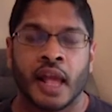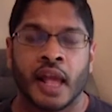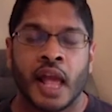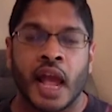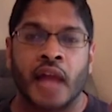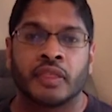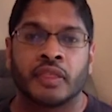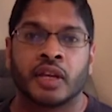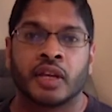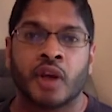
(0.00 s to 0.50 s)

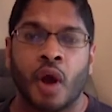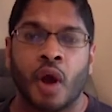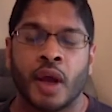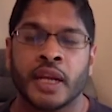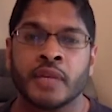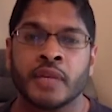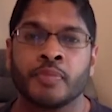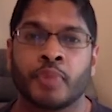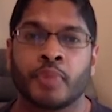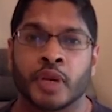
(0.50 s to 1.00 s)
And the
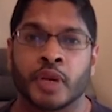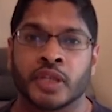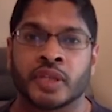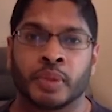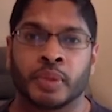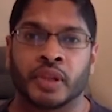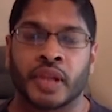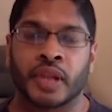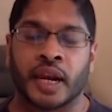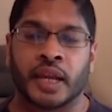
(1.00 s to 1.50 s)
guiding
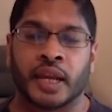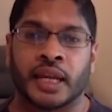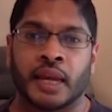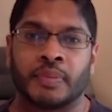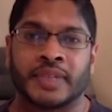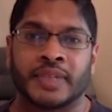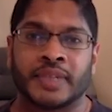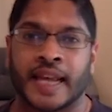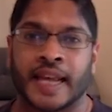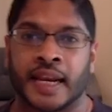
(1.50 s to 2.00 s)
principle that I
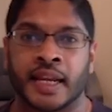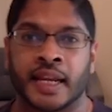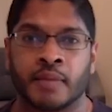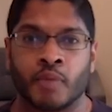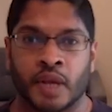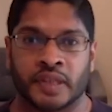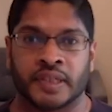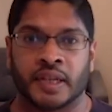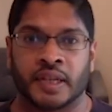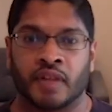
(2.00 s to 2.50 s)
kept telling
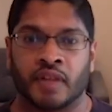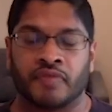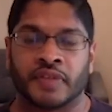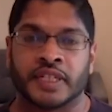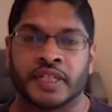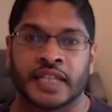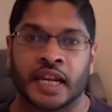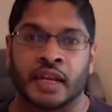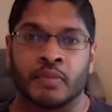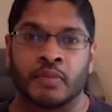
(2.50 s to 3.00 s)
myself and
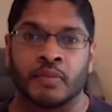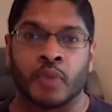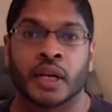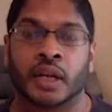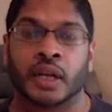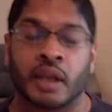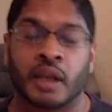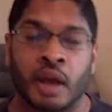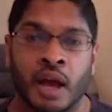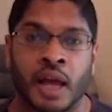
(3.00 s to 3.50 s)
telling my
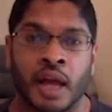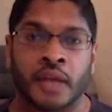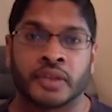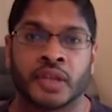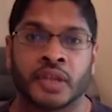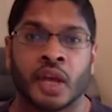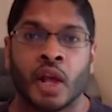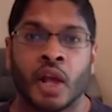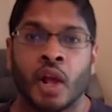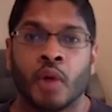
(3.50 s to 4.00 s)

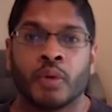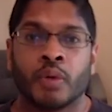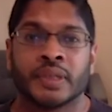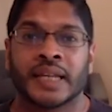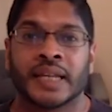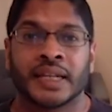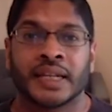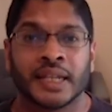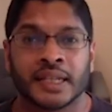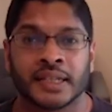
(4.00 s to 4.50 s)
clients was
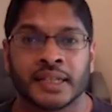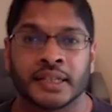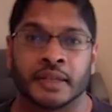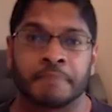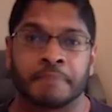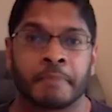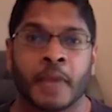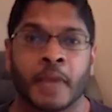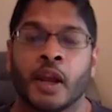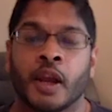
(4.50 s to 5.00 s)
that, listen,
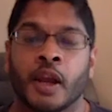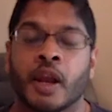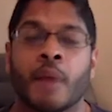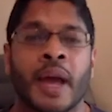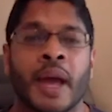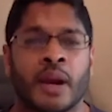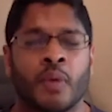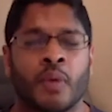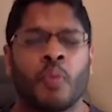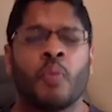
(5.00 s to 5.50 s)
no
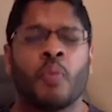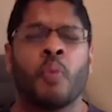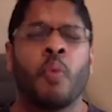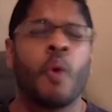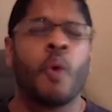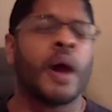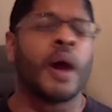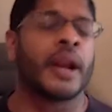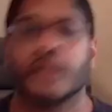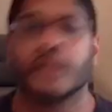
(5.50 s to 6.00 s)
matter
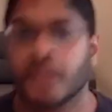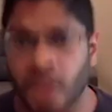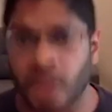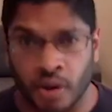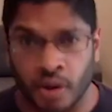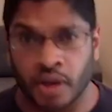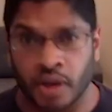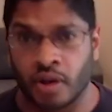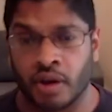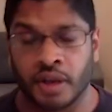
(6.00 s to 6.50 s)
what is
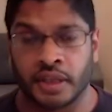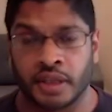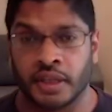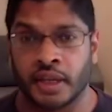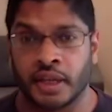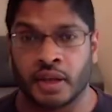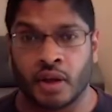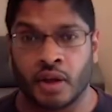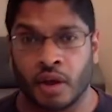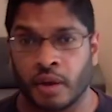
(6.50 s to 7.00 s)
going on in the
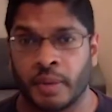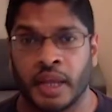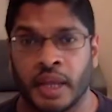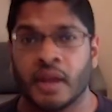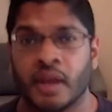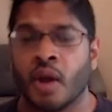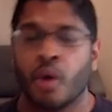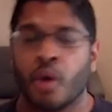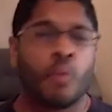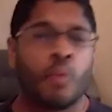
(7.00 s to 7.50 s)

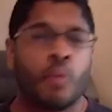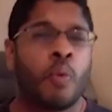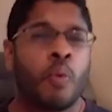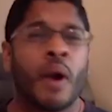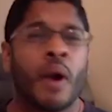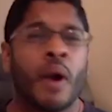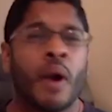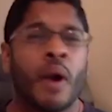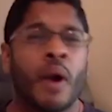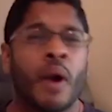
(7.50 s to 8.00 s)
economy or what
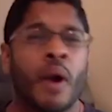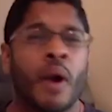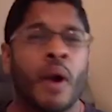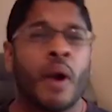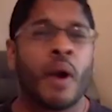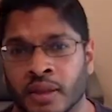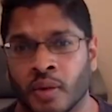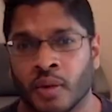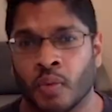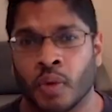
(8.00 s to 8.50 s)
is happening
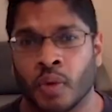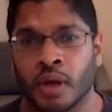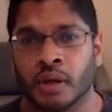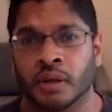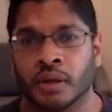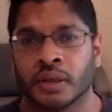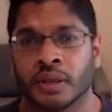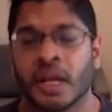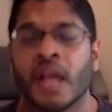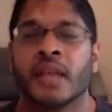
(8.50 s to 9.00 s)
in the
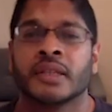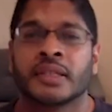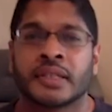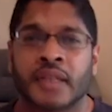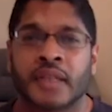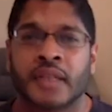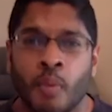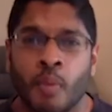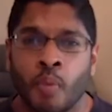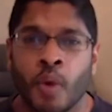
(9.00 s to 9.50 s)
world,
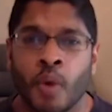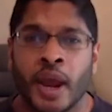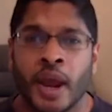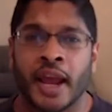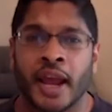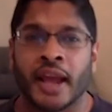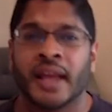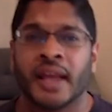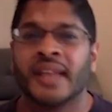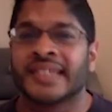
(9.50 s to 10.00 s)

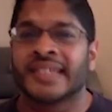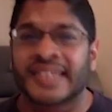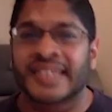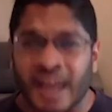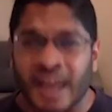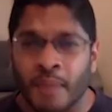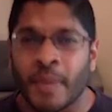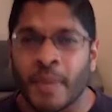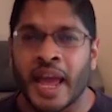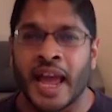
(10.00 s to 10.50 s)
somewhere,
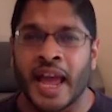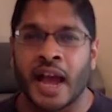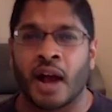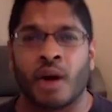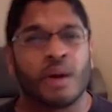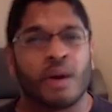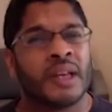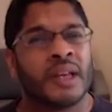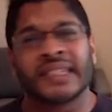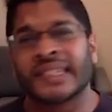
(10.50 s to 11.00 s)

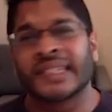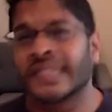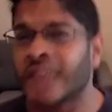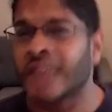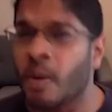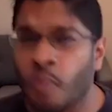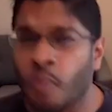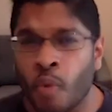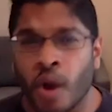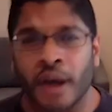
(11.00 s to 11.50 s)
somehow,
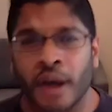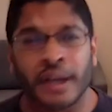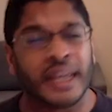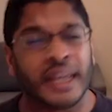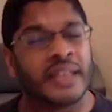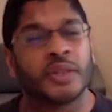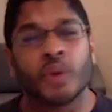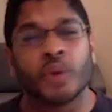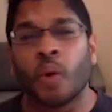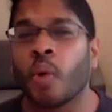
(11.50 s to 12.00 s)
someone
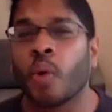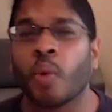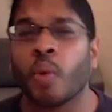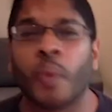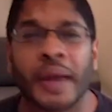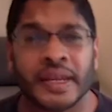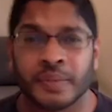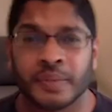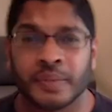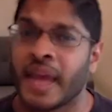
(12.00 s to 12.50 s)
is
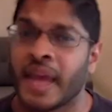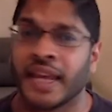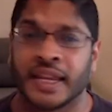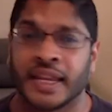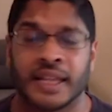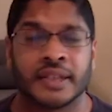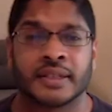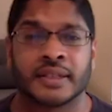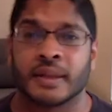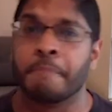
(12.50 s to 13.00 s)
always
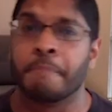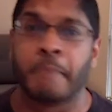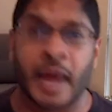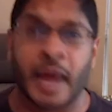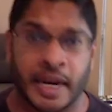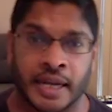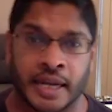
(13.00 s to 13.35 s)
making some money.